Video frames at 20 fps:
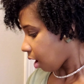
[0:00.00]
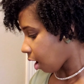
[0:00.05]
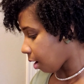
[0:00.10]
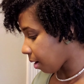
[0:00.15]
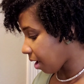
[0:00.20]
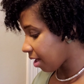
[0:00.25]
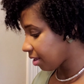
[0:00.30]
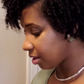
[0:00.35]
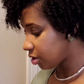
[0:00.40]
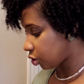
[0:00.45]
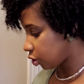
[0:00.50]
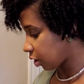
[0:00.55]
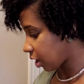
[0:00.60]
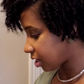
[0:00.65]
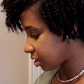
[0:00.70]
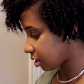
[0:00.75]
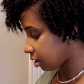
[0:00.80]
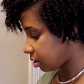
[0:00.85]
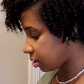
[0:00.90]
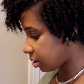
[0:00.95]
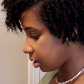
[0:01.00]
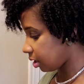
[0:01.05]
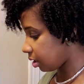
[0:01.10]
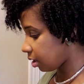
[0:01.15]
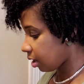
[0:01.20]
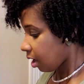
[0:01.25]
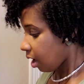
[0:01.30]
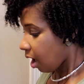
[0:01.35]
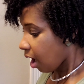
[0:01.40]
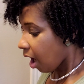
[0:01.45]
As you guys can see,
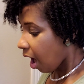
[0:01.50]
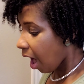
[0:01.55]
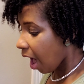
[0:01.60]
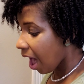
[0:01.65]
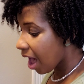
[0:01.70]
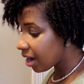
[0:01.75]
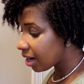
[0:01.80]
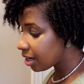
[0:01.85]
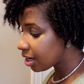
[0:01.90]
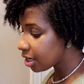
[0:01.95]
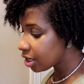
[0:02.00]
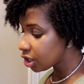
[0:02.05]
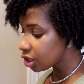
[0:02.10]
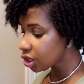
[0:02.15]
I had an